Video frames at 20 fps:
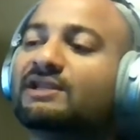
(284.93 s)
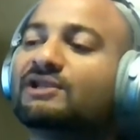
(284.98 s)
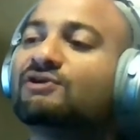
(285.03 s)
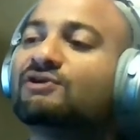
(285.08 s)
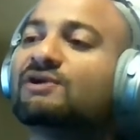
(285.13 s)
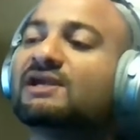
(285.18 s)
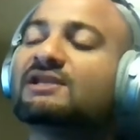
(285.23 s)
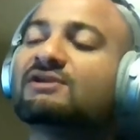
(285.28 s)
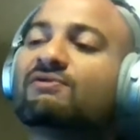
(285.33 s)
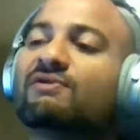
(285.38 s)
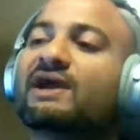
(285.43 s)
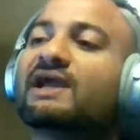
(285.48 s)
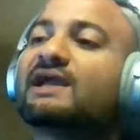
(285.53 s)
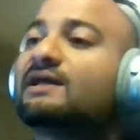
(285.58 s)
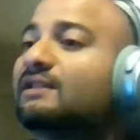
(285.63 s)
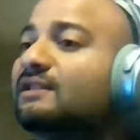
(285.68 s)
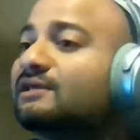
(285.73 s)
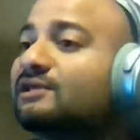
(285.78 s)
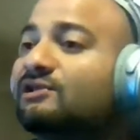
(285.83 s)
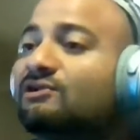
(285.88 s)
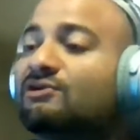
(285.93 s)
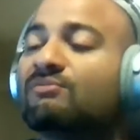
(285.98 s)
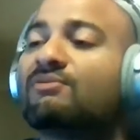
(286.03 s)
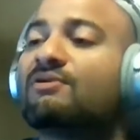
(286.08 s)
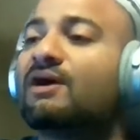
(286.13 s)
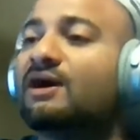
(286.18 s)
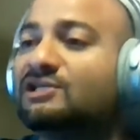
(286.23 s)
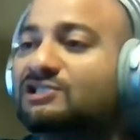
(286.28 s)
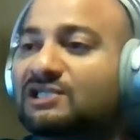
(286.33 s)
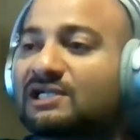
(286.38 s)
You can right-click your
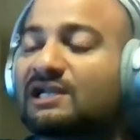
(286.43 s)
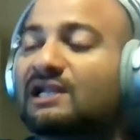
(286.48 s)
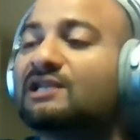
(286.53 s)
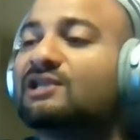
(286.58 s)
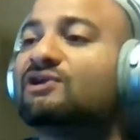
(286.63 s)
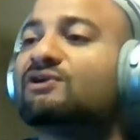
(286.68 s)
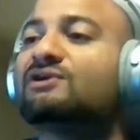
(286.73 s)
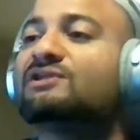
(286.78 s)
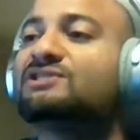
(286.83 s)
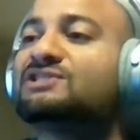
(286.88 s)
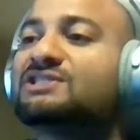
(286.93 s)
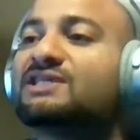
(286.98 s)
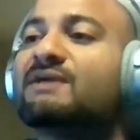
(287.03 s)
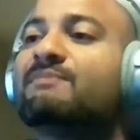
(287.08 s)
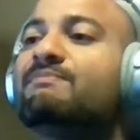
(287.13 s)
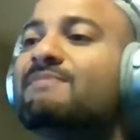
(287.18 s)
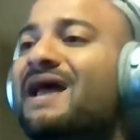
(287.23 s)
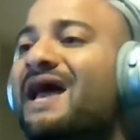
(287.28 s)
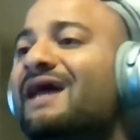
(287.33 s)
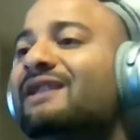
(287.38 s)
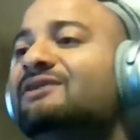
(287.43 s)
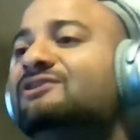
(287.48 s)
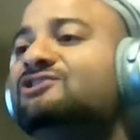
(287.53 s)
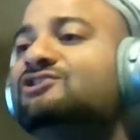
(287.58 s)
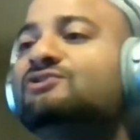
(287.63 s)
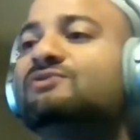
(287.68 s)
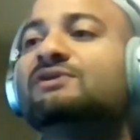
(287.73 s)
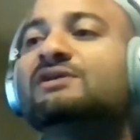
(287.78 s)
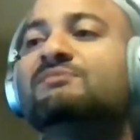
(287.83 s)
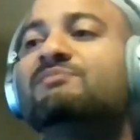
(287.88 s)
project, and you can say Manage
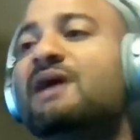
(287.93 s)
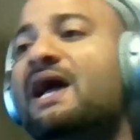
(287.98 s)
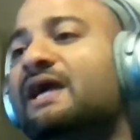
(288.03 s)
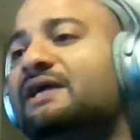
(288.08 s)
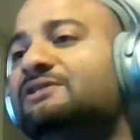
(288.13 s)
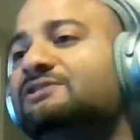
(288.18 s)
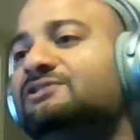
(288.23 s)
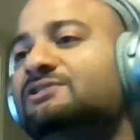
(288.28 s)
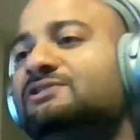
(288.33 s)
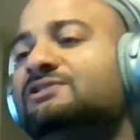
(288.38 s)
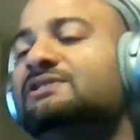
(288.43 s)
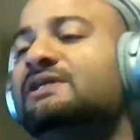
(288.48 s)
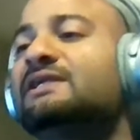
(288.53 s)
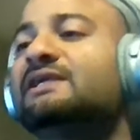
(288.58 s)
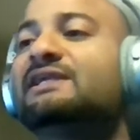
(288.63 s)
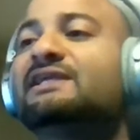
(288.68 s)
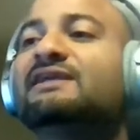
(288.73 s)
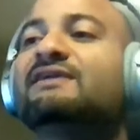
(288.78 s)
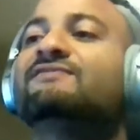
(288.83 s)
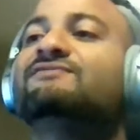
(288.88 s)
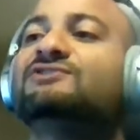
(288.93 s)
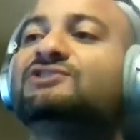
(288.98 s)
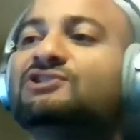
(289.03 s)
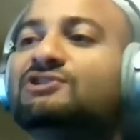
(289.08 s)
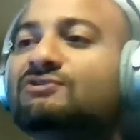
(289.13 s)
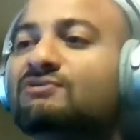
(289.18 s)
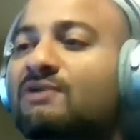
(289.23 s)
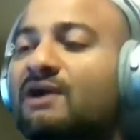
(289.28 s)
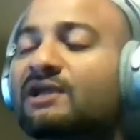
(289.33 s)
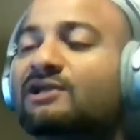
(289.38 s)
Nuget Packages, and it gives
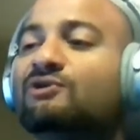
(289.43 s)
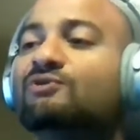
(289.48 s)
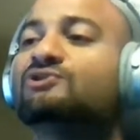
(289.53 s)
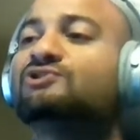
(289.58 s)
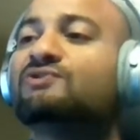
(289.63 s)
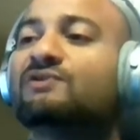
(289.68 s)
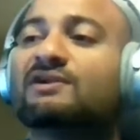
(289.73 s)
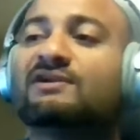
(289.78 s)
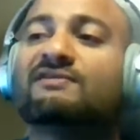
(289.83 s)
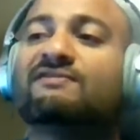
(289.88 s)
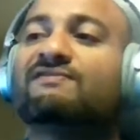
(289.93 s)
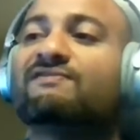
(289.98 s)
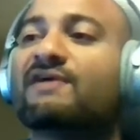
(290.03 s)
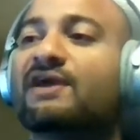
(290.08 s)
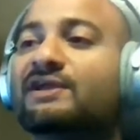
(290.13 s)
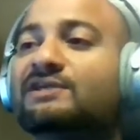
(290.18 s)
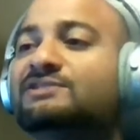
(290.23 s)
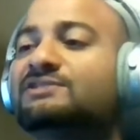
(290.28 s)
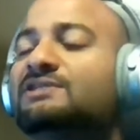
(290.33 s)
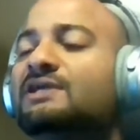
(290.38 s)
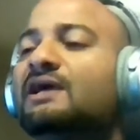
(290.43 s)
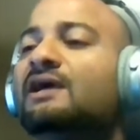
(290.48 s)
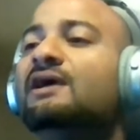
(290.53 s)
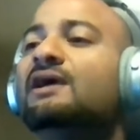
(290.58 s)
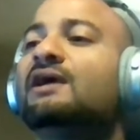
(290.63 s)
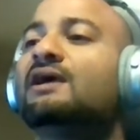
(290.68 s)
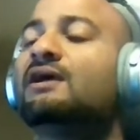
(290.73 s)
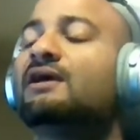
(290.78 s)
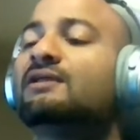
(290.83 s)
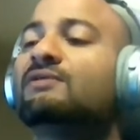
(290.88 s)
you a user interface
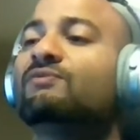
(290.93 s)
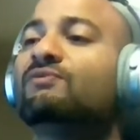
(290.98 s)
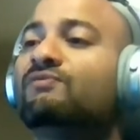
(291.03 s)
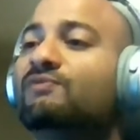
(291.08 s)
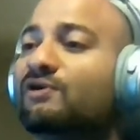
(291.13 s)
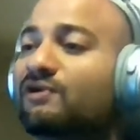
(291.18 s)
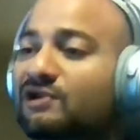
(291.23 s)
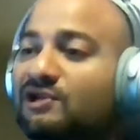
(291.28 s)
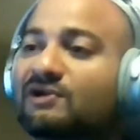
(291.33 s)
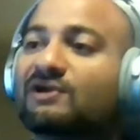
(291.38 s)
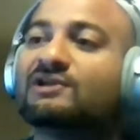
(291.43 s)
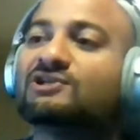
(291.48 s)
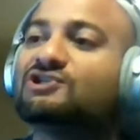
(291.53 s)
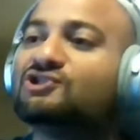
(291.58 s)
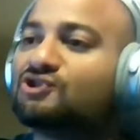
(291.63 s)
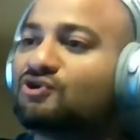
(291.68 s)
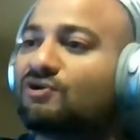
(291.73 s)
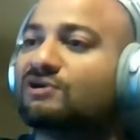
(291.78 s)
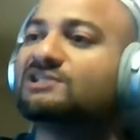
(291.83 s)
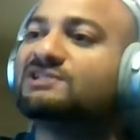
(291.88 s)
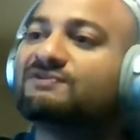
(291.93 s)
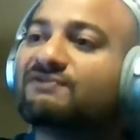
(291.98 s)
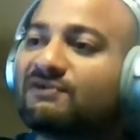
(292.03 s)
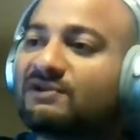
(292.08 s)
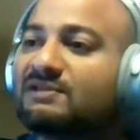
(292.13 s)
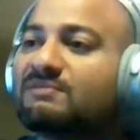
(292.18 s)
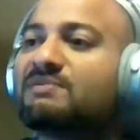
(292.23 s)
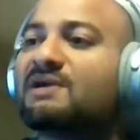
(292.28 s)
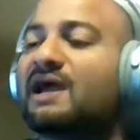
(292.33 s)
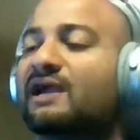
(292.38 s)
where you can search for
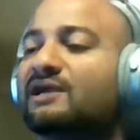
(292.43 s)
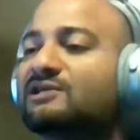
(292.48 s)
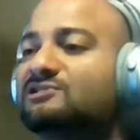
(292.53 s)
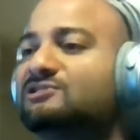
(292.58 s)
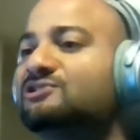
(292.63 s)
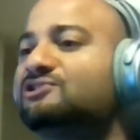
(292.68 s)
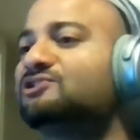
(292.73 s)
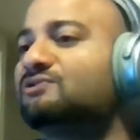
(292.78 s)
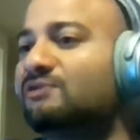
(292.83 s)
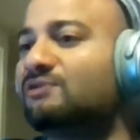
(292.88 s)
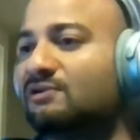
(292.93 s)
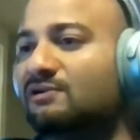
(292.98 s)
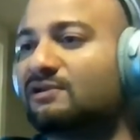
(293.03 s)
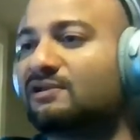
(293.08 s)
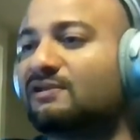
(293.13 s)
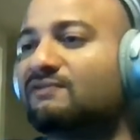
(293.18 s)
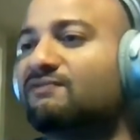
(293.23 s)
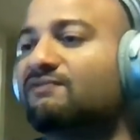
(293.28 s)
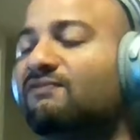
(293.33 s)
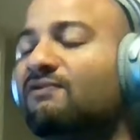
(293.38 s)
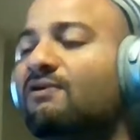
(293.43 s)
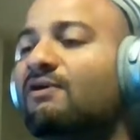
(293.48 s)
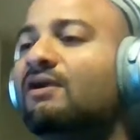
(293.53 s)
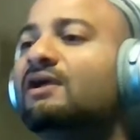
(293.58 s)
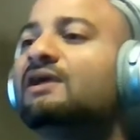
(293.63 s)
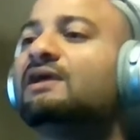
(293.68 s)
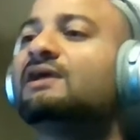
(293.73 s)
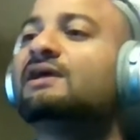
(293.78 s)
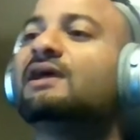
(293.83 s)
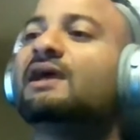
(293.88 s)
the package that you're looking for,
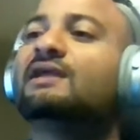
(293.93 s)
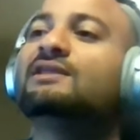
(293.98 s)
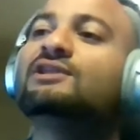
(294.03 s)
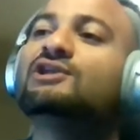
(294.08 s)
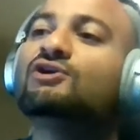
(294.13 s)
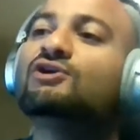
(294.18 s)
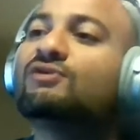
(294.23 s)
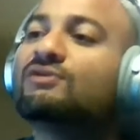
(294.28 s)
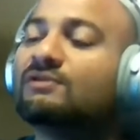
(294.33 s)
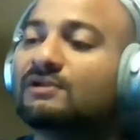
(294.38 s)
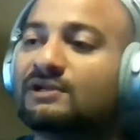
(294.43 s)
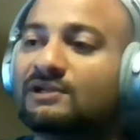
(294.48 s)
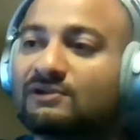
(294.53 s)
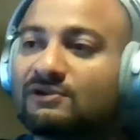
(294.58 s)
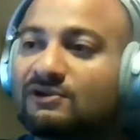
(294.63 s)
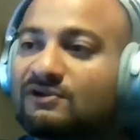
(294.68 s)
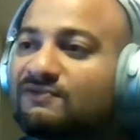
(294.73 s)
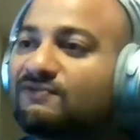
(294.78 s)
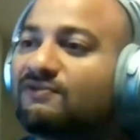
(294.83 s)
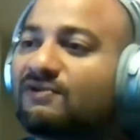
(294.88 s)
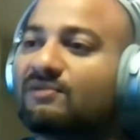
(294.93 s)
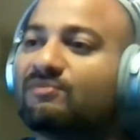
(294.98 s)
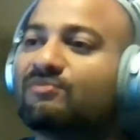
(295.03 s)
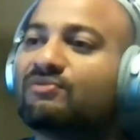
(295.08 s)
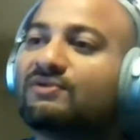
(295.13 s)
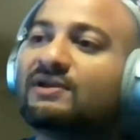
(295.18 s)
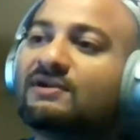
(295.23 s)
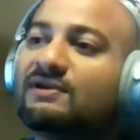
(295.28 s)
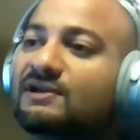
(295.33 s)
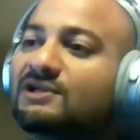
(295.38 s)
and then you look for a
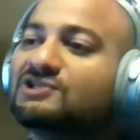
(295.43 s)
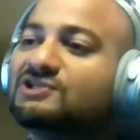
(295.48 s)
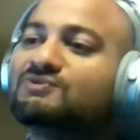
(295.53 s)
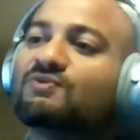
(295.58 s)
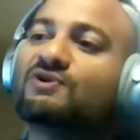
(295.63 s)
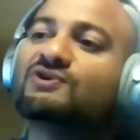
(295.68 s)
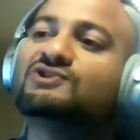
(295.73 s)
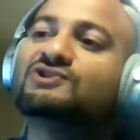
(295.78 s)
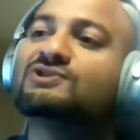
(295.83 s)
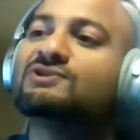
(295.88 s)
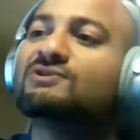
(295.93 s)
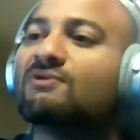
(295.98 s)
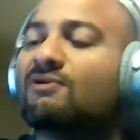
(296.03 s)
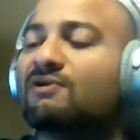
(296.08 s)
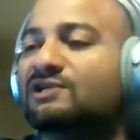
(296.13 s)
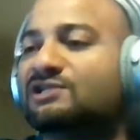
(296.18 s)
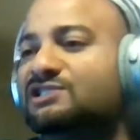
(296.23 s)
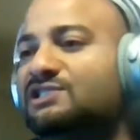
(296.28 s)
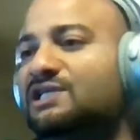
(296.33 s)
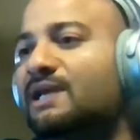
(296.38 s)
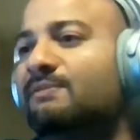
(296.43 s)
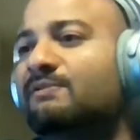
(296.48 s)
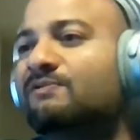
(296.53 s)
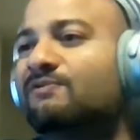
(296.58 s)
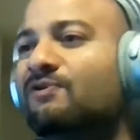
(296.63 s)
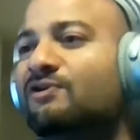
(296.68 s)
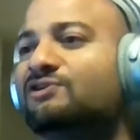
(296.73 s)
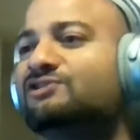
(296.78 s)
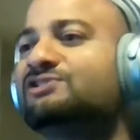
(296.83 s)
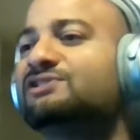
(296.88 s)
pre-release version or a stable
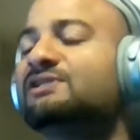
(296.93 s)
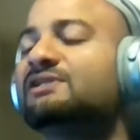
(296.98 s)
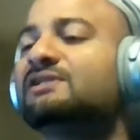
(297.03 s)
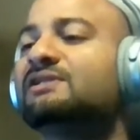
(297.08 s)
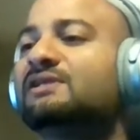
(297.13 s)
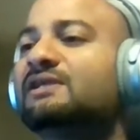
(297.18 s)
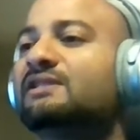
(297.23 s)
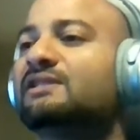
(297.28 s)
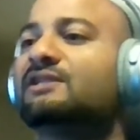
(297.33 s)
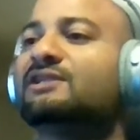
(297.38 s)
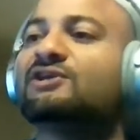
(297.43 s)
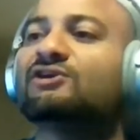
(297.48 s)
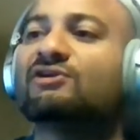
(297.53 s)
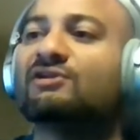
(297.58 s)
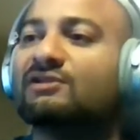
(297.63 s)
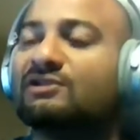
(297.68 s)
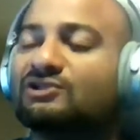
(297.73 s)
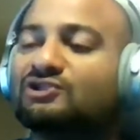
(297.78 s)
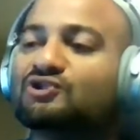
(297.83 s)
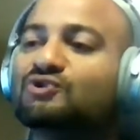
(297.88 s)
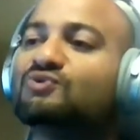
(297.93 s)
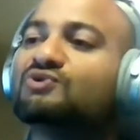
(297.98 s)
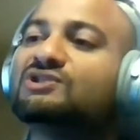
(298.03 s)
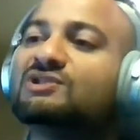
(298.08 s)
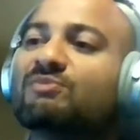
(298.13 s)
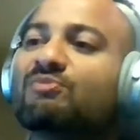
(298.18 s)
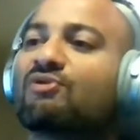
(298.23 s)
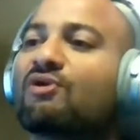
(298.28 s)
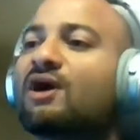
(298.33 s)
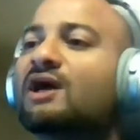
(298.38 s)
version, and then you can choose the
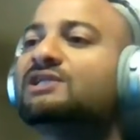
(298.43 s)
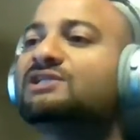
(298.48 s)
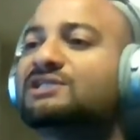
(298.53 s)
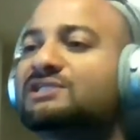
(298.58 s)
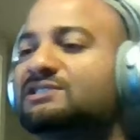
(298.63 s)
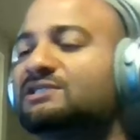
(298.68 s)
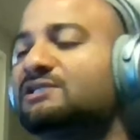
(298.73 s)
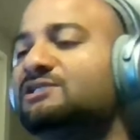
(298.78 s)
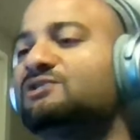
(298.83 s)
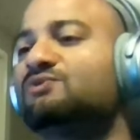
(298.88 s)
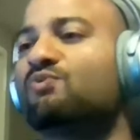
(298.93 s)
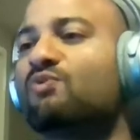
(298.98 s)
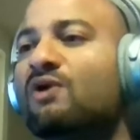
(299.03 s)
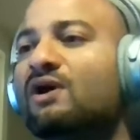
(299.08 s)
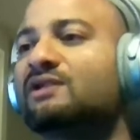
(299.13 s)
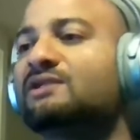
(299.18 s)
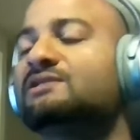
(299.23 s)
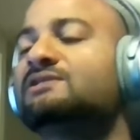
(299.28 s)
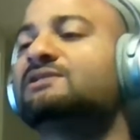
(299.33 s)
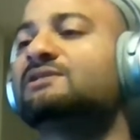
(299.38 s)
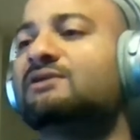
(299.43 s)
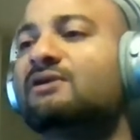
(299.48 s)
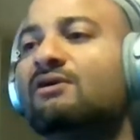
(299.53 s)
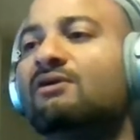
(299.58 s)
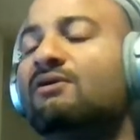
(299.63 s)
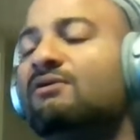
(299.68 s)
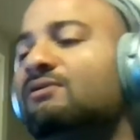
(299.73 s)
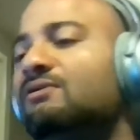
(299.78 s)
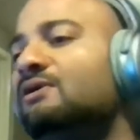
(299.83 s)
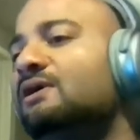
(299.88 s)
projects that you want it to go